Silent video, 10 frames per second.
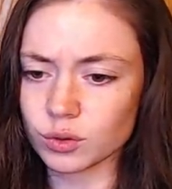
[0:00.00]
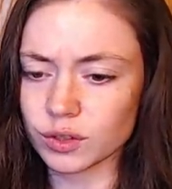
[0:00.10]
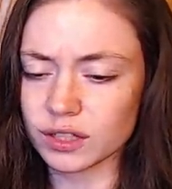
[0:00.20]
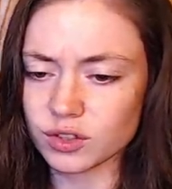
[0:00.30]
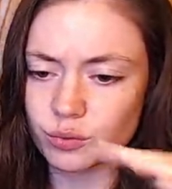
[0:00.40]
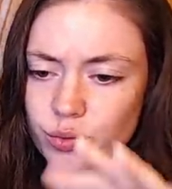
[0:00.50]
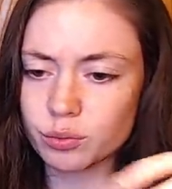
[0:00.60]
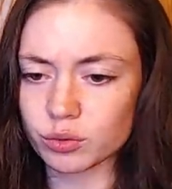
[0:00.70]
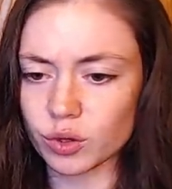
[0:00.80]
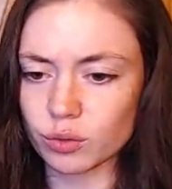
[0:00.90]
Only certain
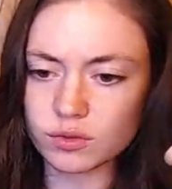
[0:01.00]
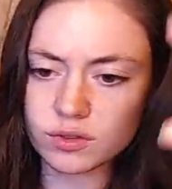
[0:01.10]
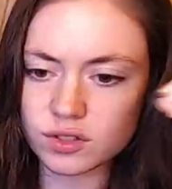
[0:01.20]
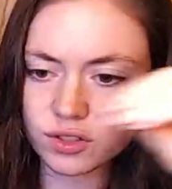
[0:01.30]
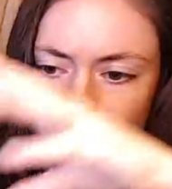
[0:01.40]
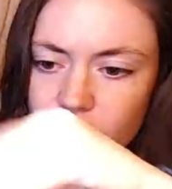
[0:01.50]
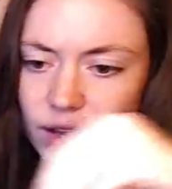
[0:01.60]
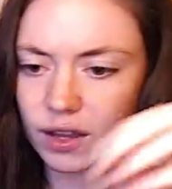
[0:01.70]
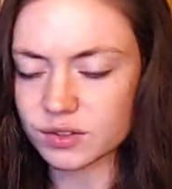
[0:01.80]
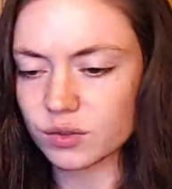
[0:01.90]
people know certain
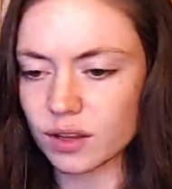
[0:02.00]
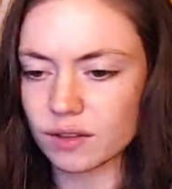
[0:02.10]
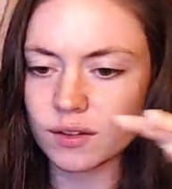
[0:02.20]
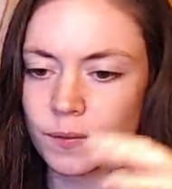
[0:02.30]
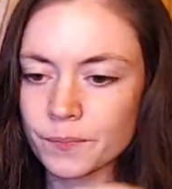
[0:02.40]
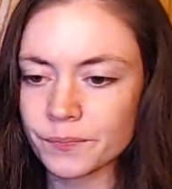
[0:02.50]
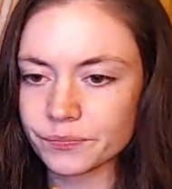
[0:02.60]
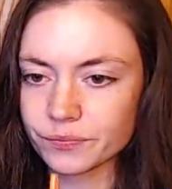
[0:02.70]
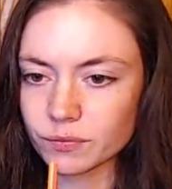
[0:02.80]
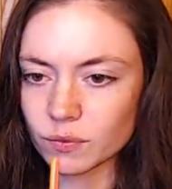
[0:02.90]
things so that
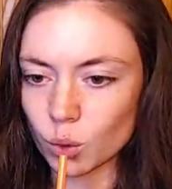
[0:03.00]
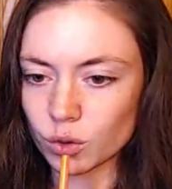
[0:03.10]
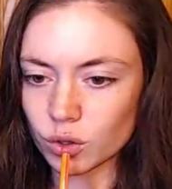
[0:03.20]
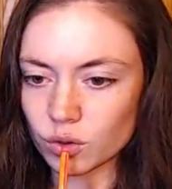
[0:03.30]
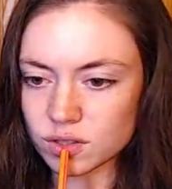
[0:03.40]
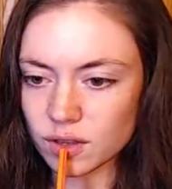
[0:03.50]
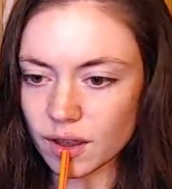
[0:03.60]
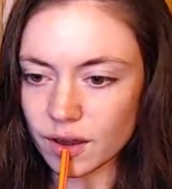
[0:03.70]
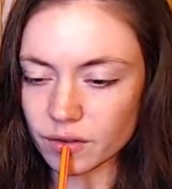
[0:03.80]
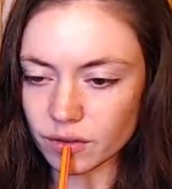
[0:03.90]
no one knows
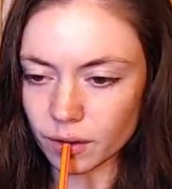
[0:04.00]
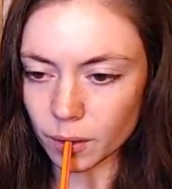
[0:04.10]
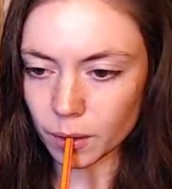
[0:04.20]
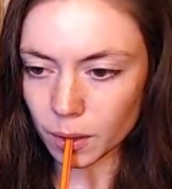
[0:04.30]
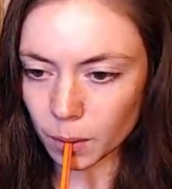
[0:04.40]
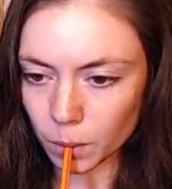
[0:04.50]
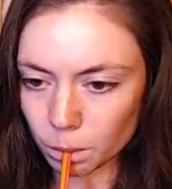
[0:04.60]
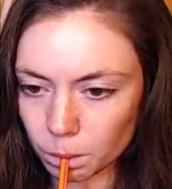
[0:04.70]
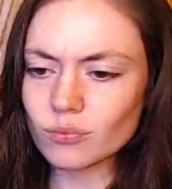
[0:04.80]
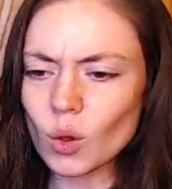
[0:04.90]
everything.
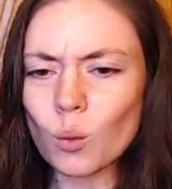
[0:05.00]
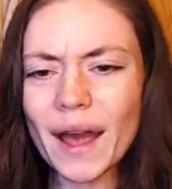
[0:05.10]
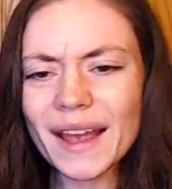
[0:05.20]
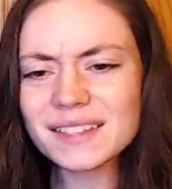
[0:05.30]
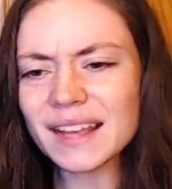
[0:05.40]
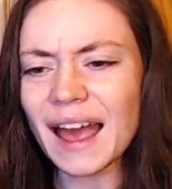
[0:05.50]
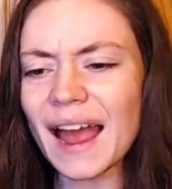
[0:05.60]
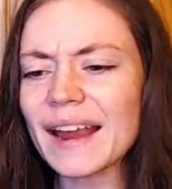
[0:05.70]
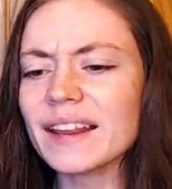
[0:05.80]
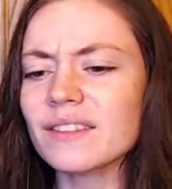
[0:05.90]
Why is he
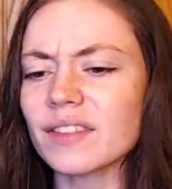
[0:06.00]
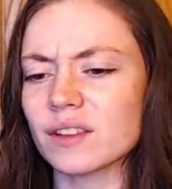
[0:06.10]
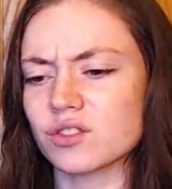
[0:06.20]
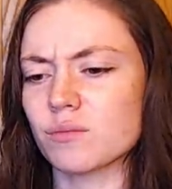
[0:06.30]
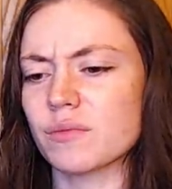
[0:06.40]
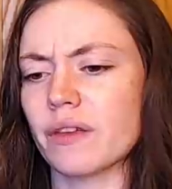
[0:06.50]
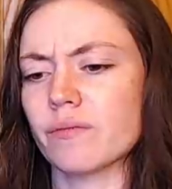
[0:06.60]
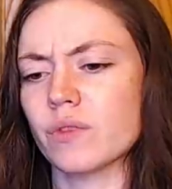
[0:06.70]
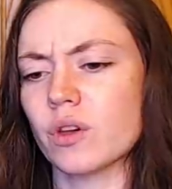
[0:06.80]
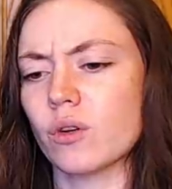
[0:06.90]
hiding things from them,
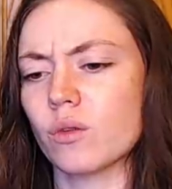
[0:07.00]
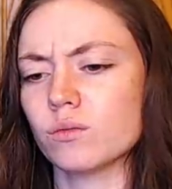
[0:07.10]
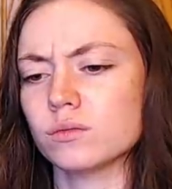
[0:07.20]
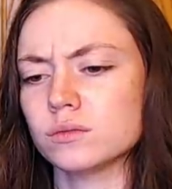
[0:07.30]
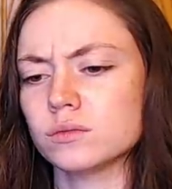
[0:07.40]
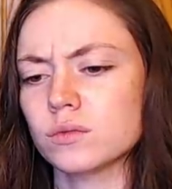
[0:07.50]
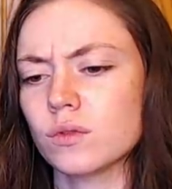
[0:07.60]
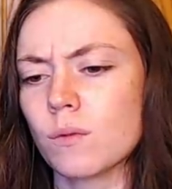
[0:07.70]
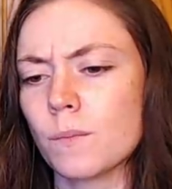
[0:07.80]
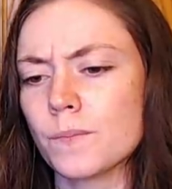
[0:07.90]
though? Secrecy
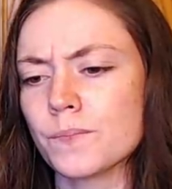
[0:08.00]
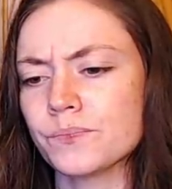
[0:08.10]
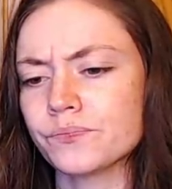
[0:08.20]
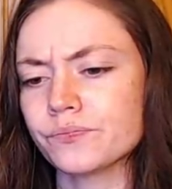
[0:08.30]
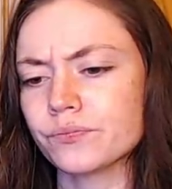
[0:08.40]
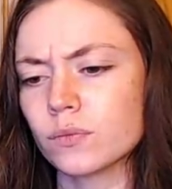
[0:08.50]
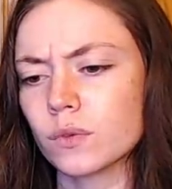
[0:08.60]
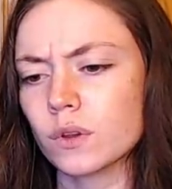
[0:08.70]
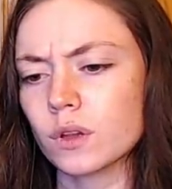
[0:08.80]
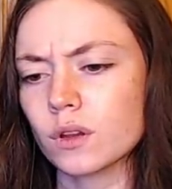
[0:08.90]
around his activities
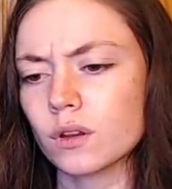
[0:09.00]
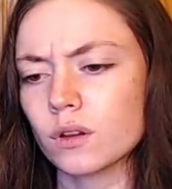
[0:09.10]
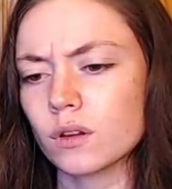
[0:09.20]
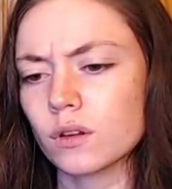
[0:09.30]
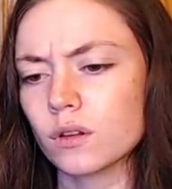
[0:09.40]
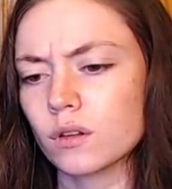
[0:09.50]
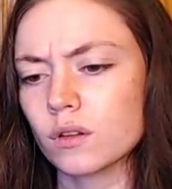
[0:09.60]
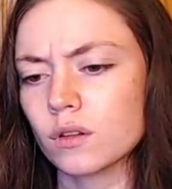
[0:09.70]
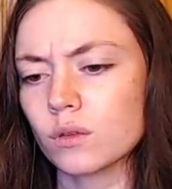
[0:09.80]
and his very existence.